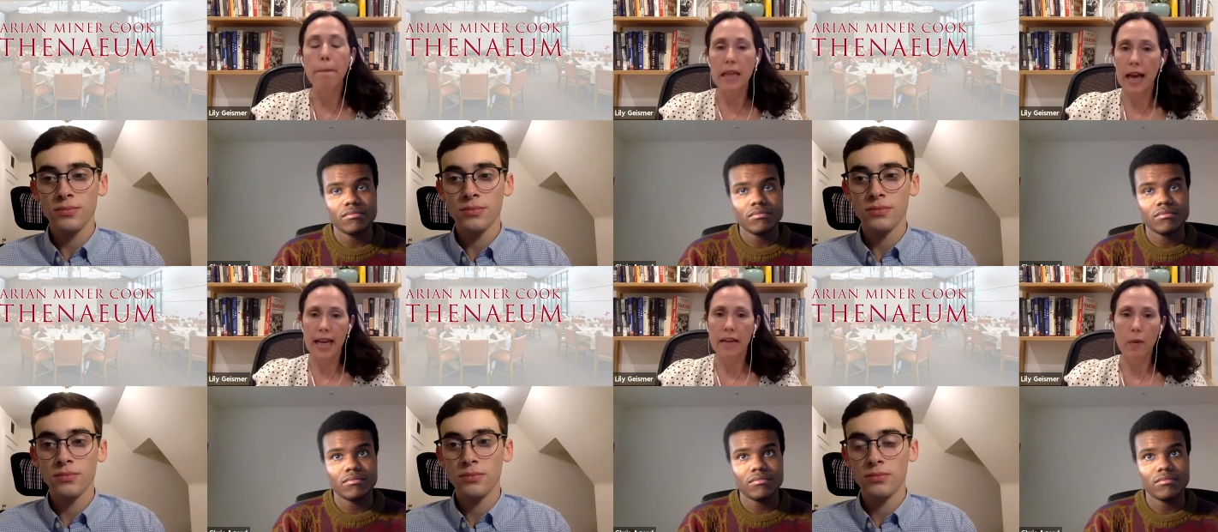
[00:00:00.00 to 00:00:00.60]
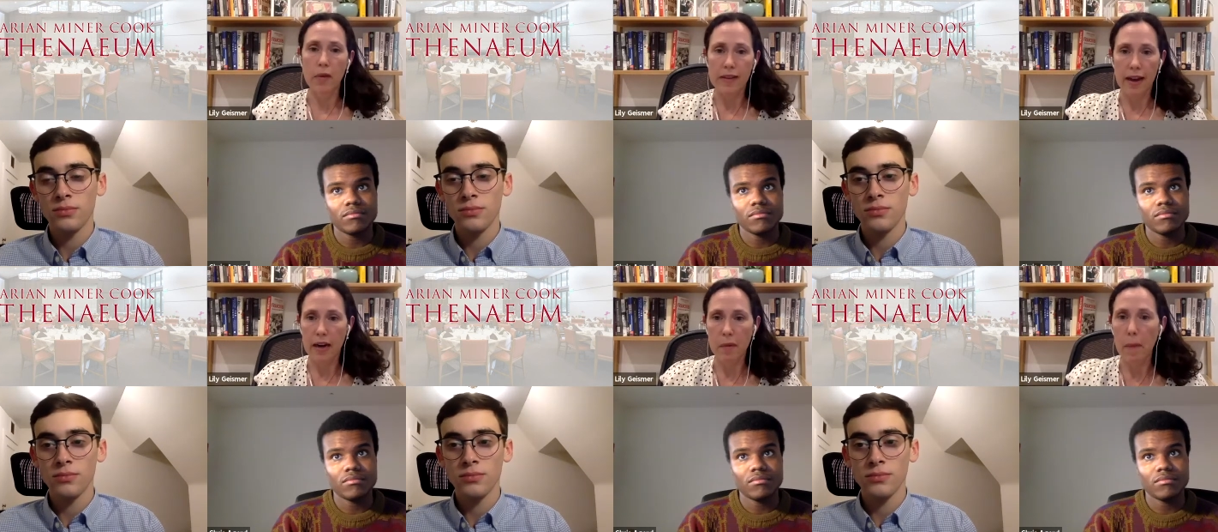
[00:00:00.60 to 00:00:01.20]
Speaker 1: Mil I can't remember the
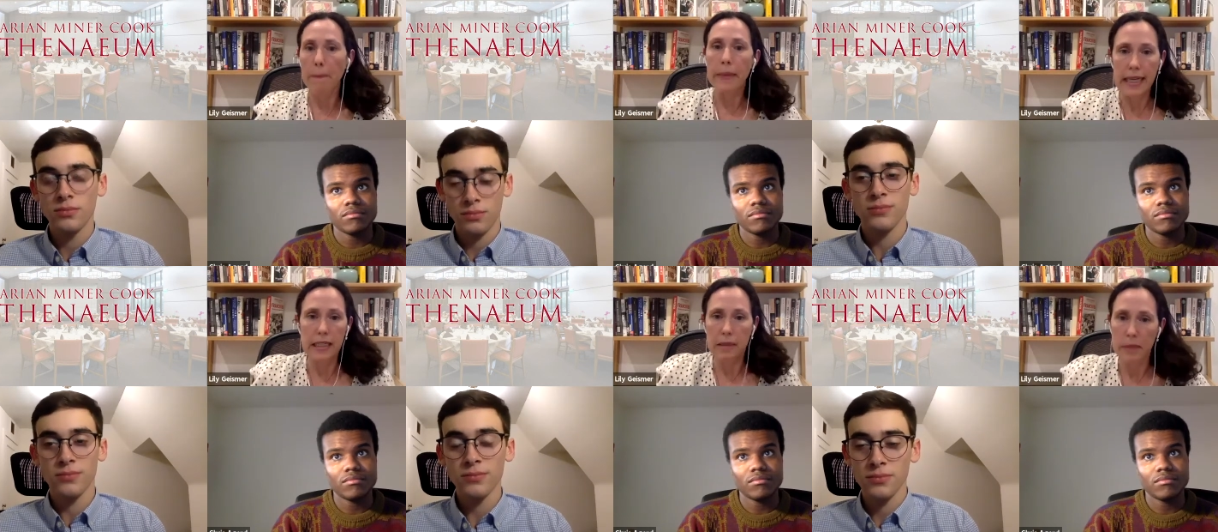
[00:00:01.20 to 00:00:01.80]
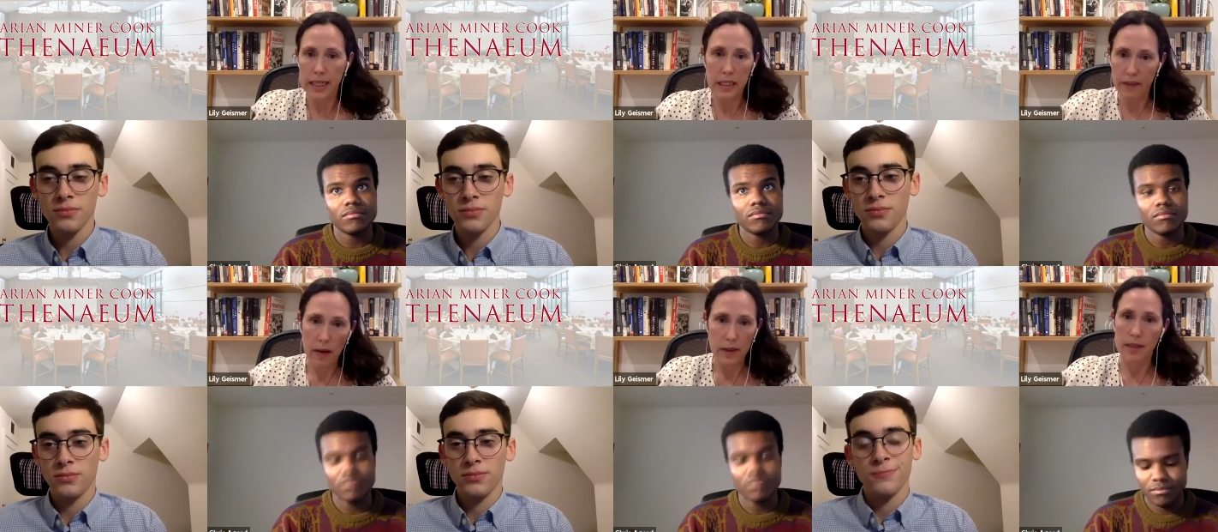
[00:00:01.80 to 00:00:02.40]
exact number, but millions and millions of
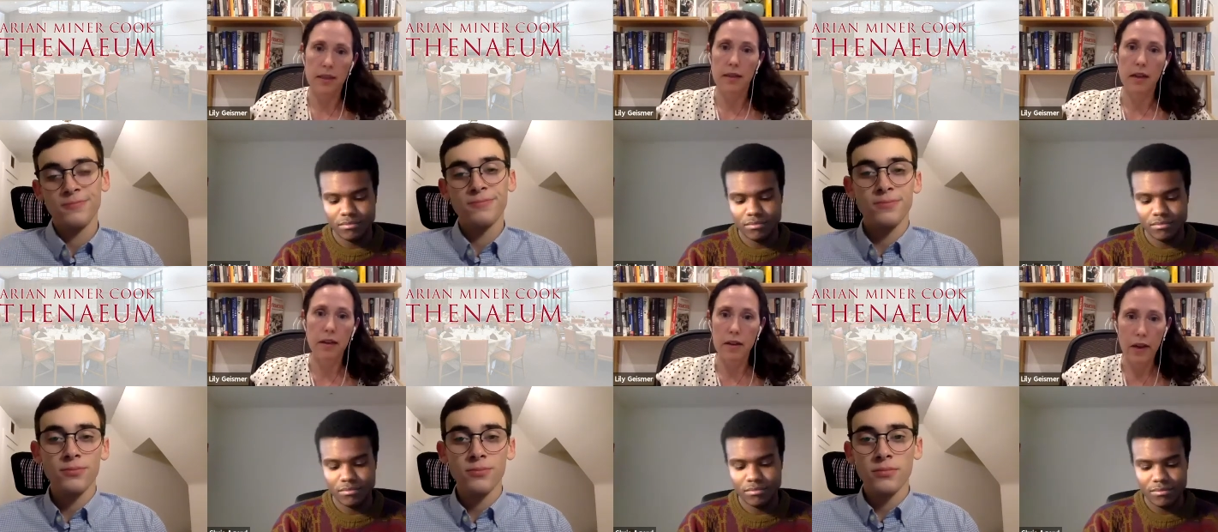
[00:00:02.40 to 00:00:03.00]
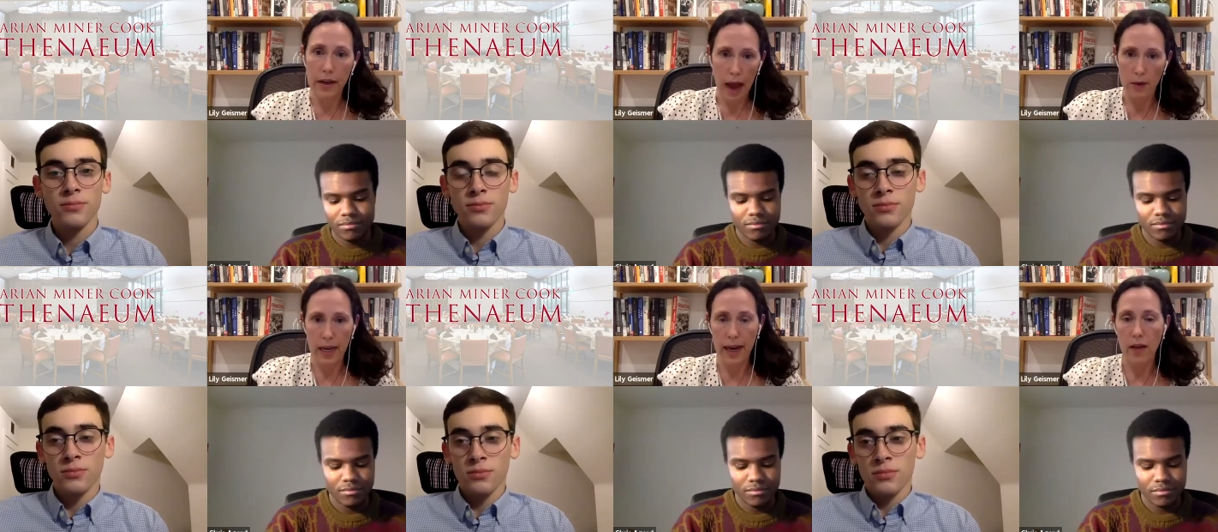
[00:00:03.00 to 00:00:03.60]
houses and, and
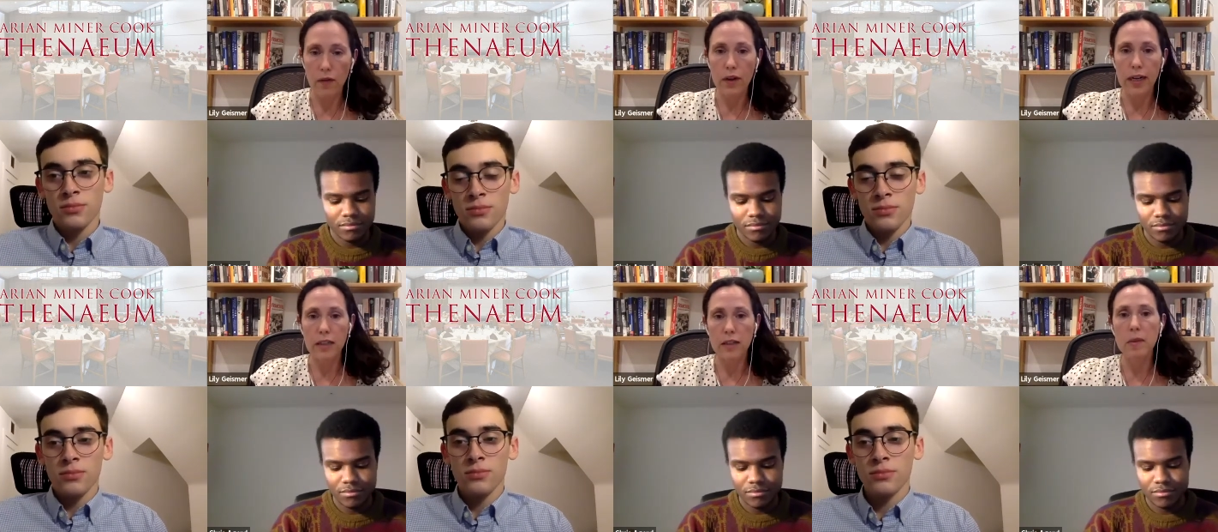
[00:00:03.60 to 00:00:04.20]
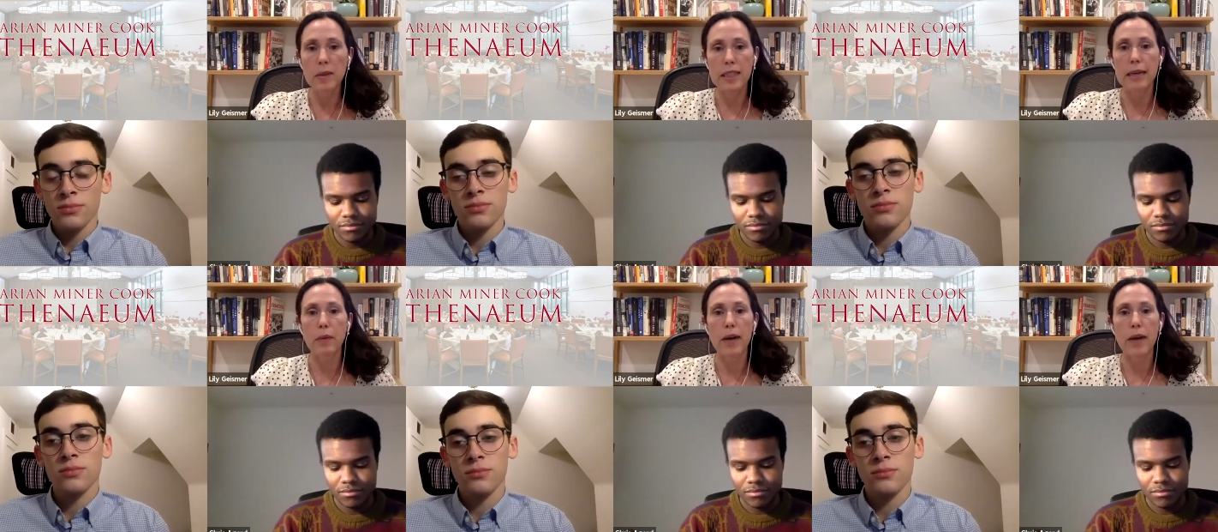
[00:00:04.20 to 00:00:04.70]
housing in California. And so some people just take